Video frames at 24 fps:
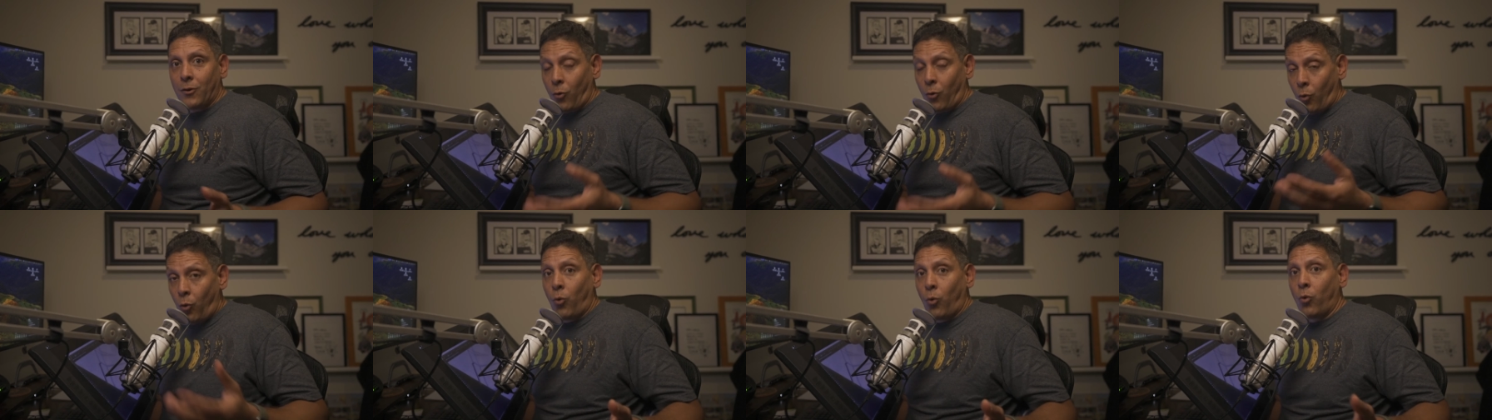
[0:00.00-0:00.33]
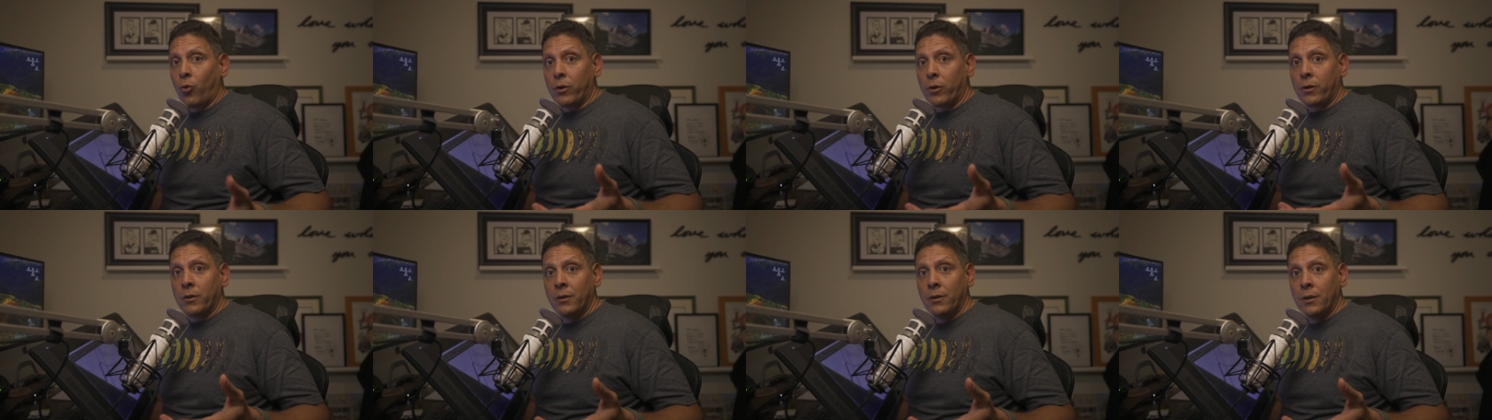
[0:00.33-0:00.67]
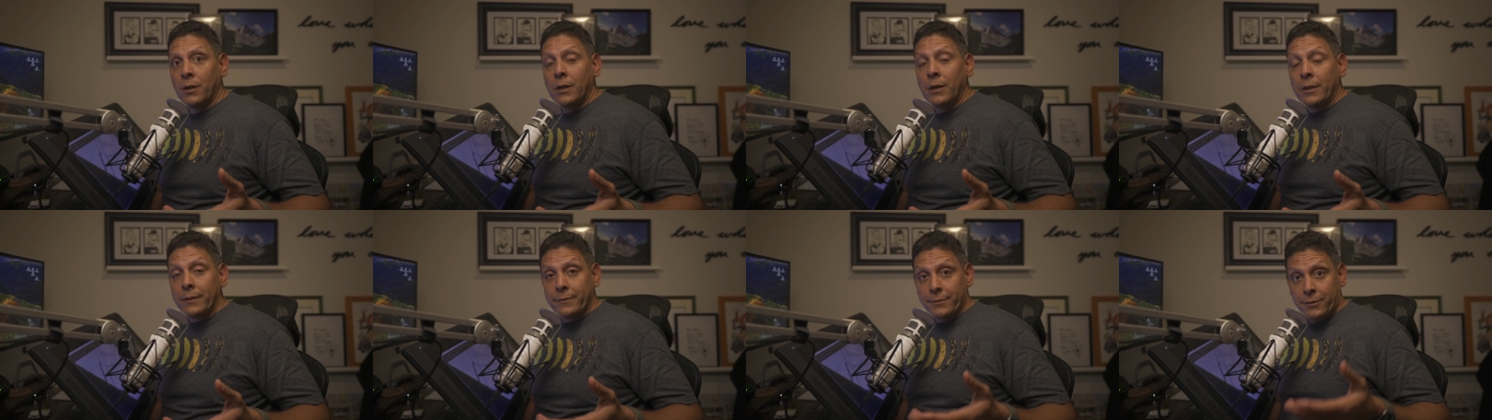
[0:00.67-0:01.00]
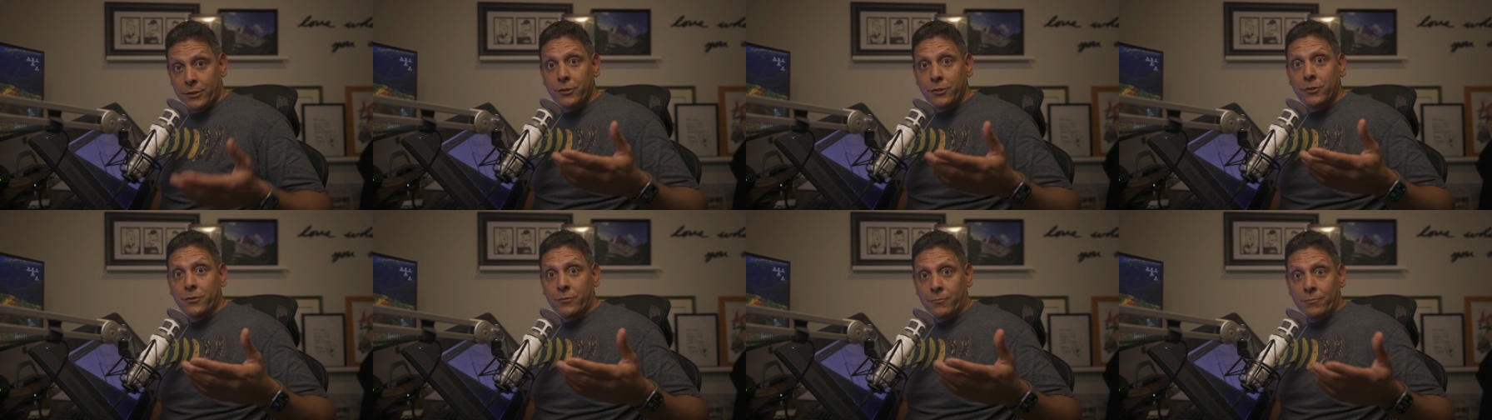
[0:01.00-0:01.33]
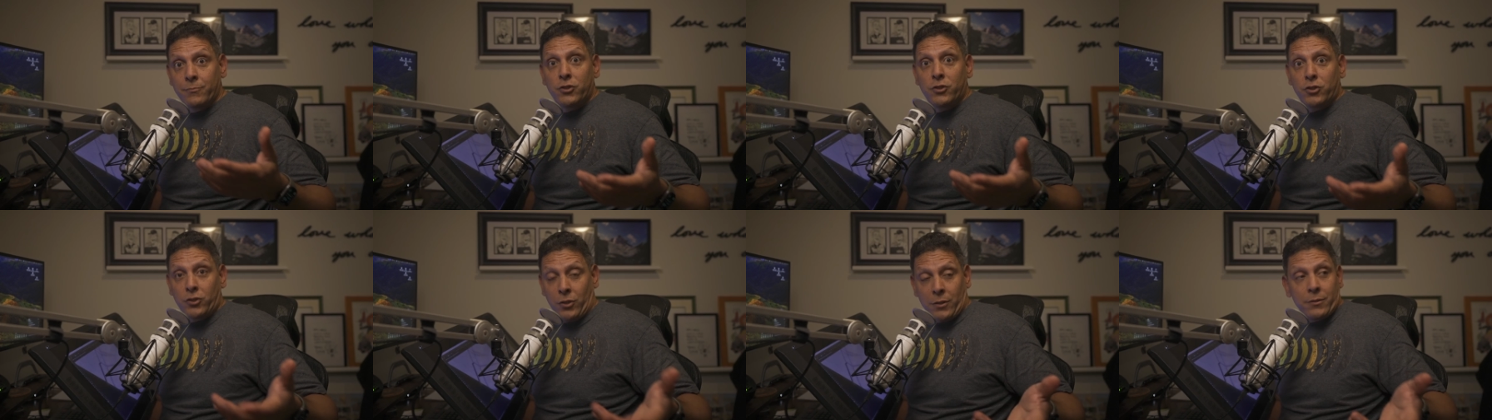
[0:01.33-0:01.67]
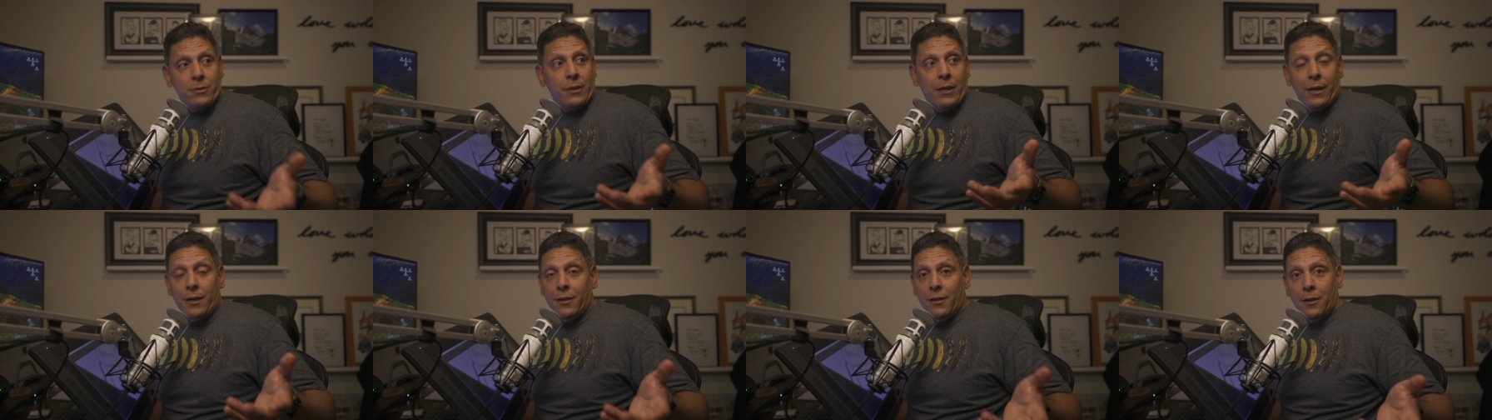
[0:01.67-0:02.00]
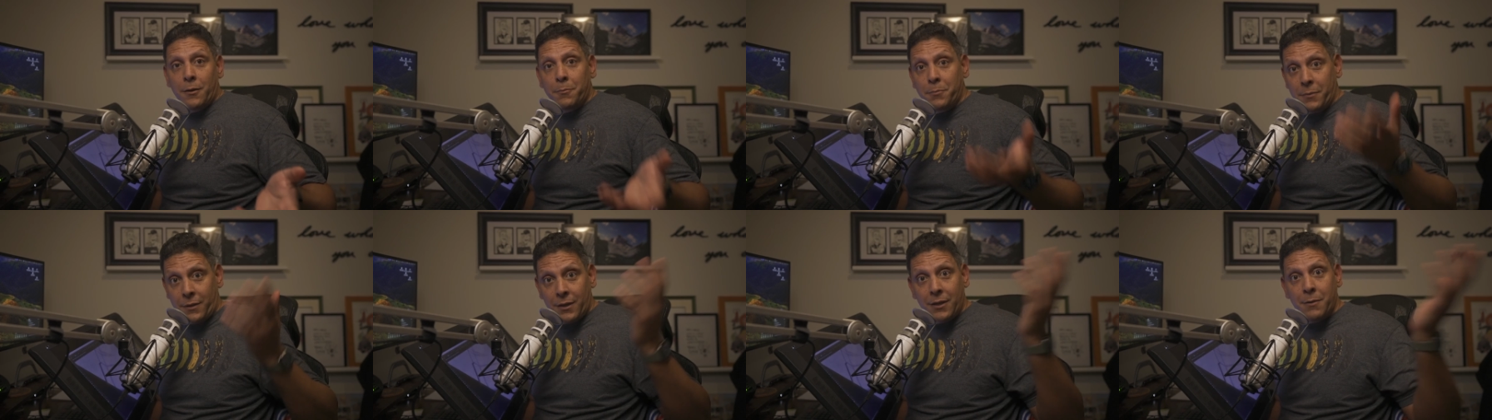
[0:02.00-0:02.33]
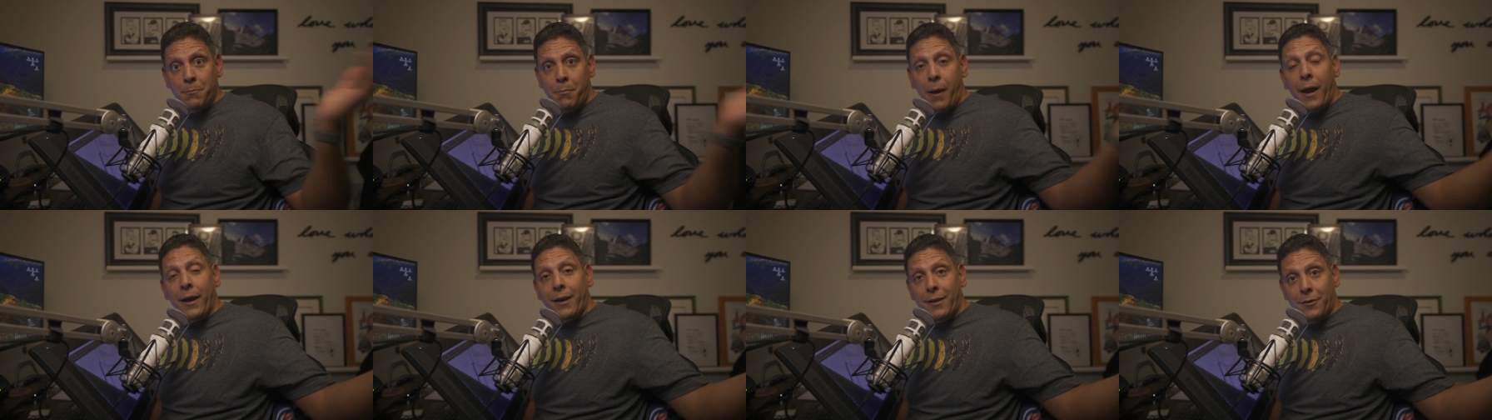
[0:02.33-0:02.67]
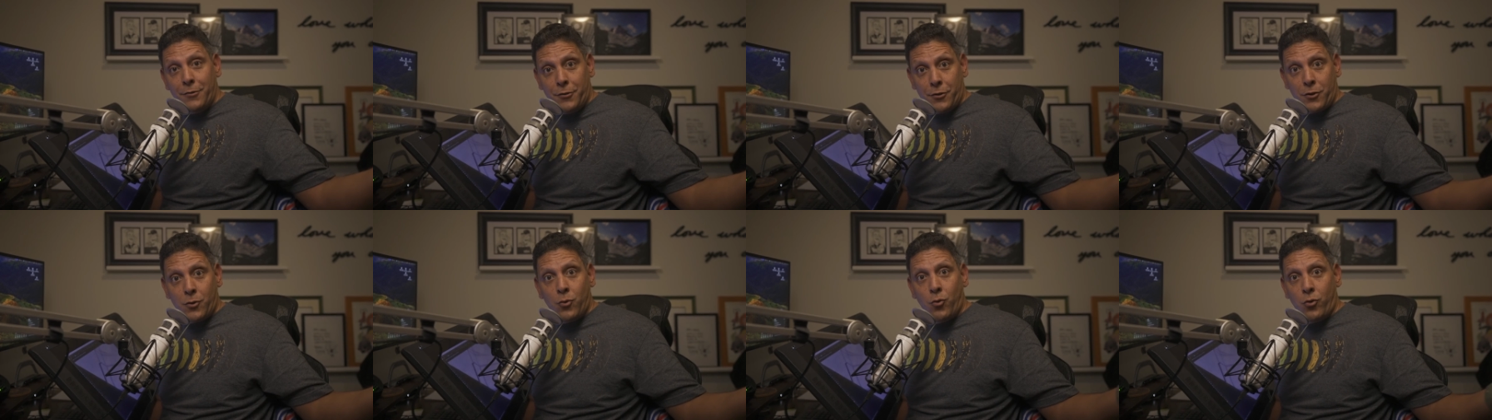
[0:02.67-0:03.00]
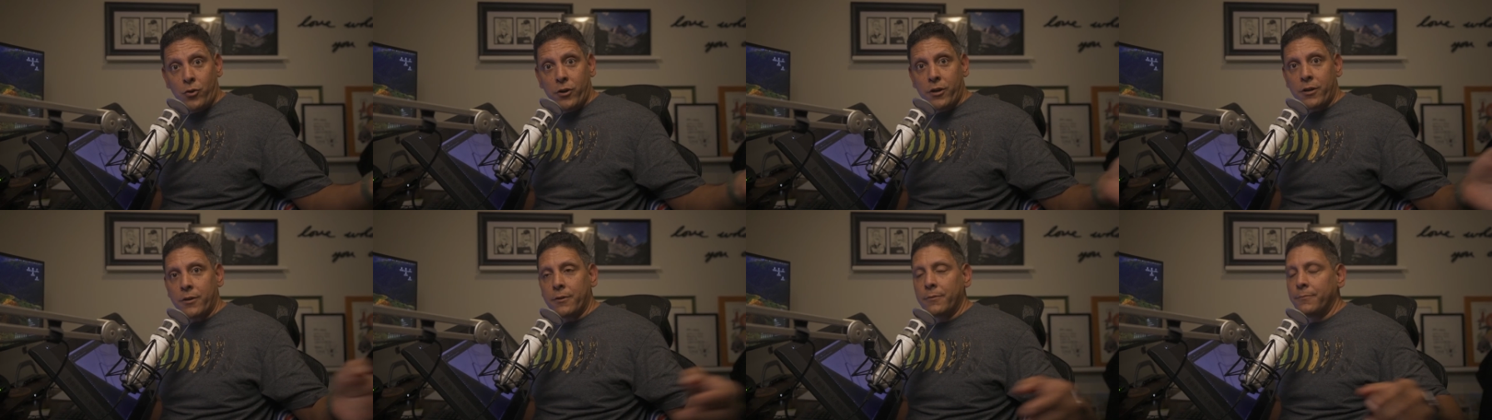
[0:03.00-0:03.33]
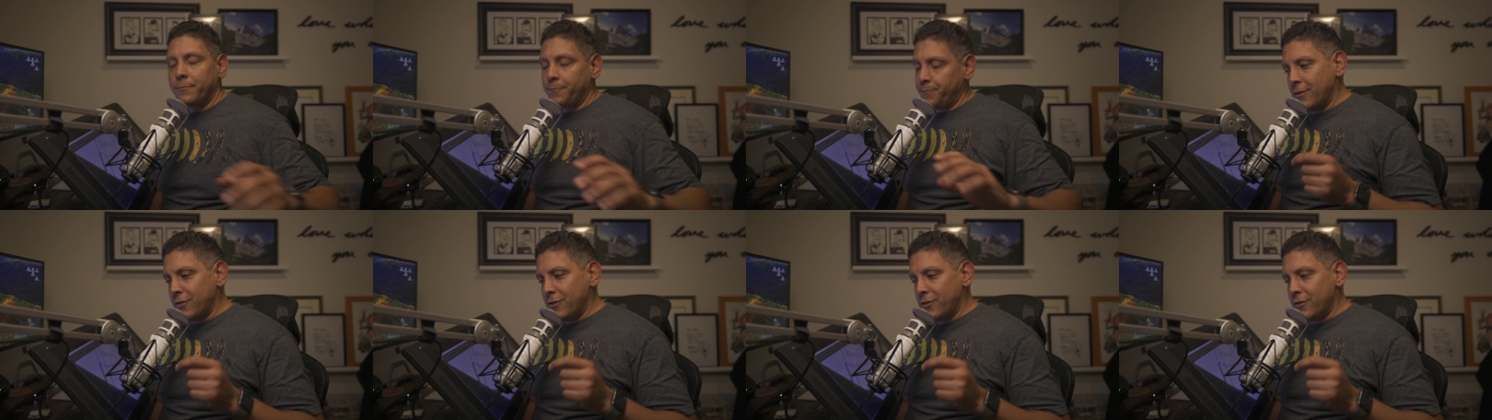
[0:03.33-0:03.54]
Or just shut the hell up and get back in your corner.